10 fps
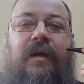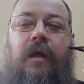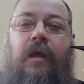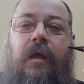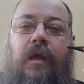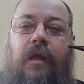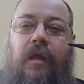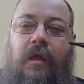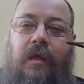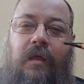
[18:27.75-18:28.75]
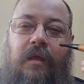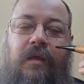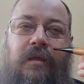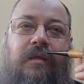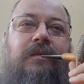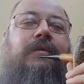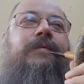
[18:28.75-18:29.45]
Oh.